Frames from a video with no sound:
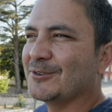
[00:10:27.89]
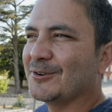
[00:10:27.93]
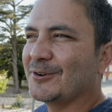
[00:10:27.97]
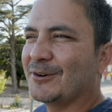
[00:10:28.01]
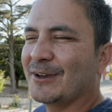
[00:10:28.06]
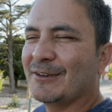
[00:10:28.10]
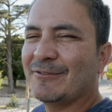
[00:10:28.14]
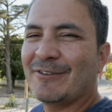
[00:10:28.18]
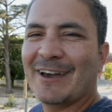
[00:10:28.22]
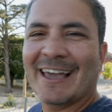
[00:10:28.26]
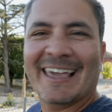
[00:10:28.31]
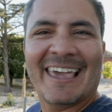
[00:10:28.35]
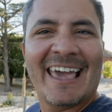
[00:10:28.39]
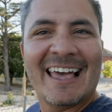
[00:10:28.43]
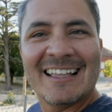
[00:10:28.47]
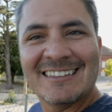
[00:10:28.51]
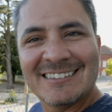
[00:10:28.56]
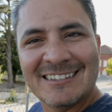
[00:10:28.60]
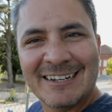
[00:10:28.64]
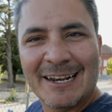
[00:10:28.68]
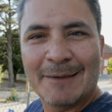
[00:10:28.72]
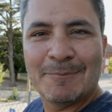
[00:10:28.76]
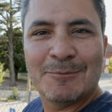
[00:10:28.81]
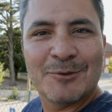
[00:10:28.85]
So if I
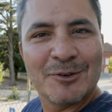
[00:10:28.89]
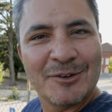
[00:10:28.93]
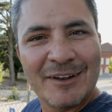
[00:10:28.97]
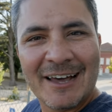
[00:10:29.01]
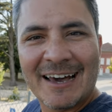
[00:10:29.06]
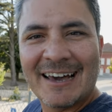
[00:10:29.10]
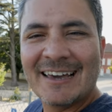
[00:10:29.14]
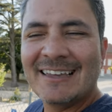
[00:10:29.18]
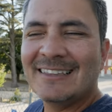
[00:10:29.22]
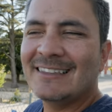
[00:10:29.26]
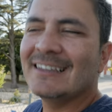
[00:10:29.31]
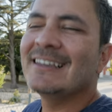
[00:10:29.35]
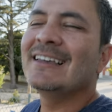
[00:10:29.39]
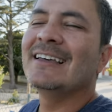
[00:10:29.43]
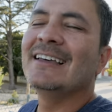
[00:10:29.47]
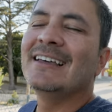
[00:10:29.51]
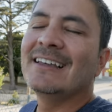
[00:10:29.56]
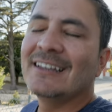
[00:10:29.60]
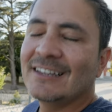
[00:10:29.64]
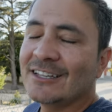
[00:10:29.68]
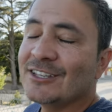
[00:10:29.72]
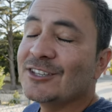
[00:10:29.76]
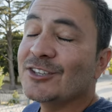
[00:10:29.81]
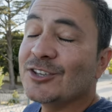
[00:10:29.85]
can't sleep tonight,
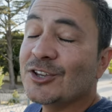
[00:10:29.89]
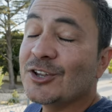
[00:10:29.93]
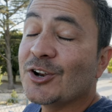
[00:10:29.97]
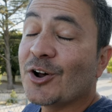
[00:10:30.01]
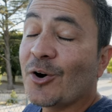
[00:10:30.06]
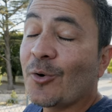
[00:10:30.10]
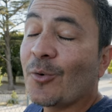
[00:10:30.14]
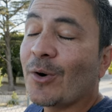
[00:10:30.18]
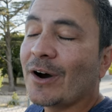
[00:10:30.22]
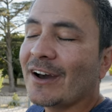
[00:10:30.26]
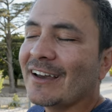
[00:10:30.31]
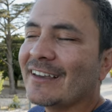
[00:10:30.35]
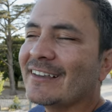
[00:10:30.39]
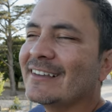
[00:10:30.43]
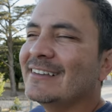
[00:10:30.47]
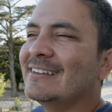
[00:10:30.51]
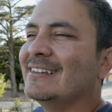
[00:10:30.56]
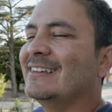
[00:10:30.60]
you know why.